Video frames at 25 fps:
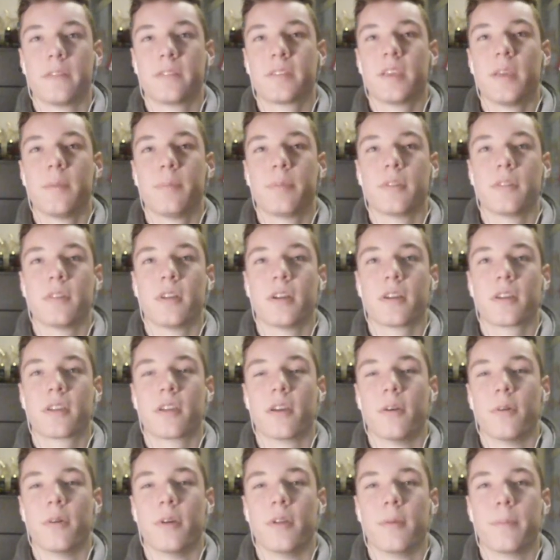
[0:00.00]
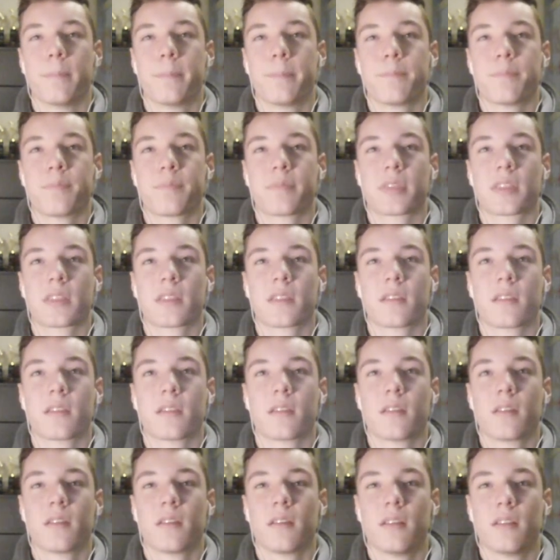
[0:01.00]
keep the luck going.
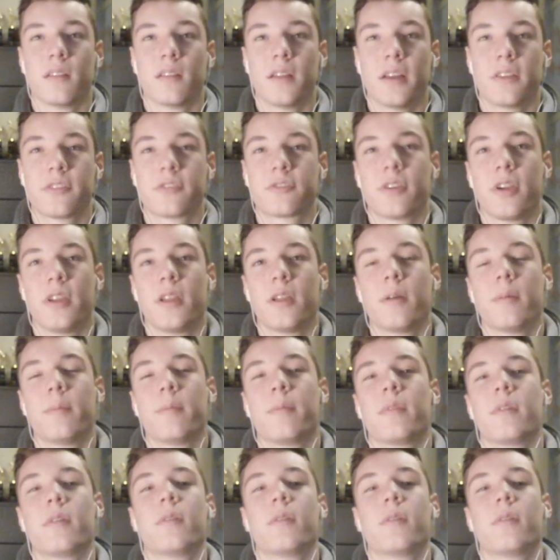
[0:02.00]
Last trade-up.